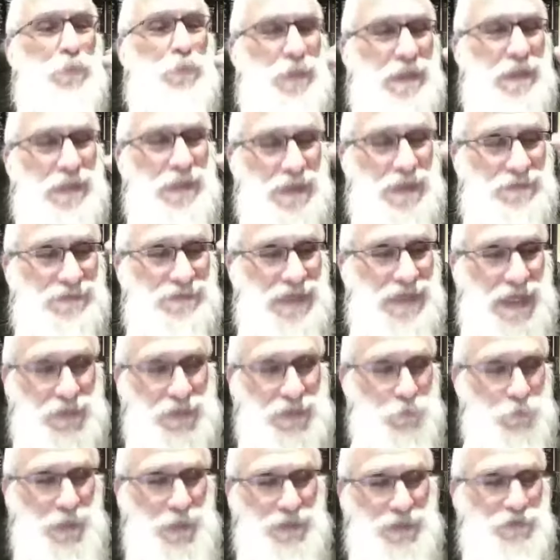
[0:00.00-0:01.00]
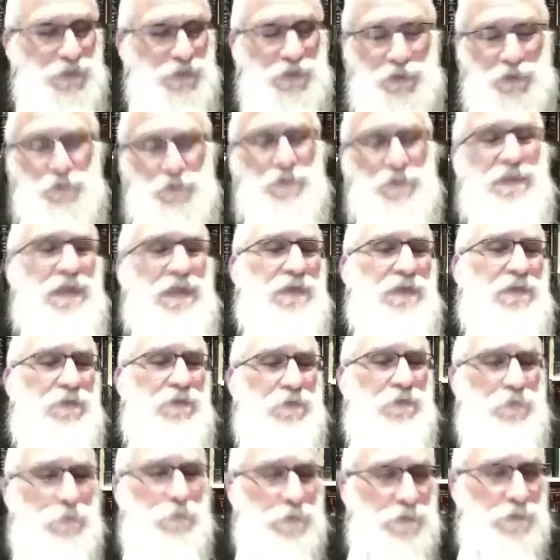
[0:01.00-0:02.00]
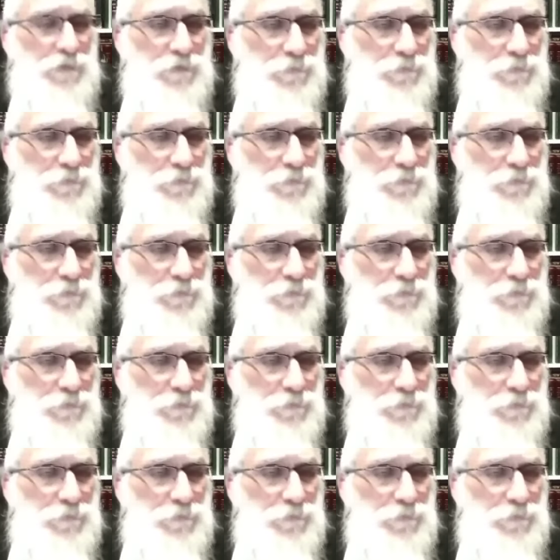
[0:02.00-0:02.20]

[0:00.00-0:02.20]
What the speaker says: realize God's watching you, you're not going to do it.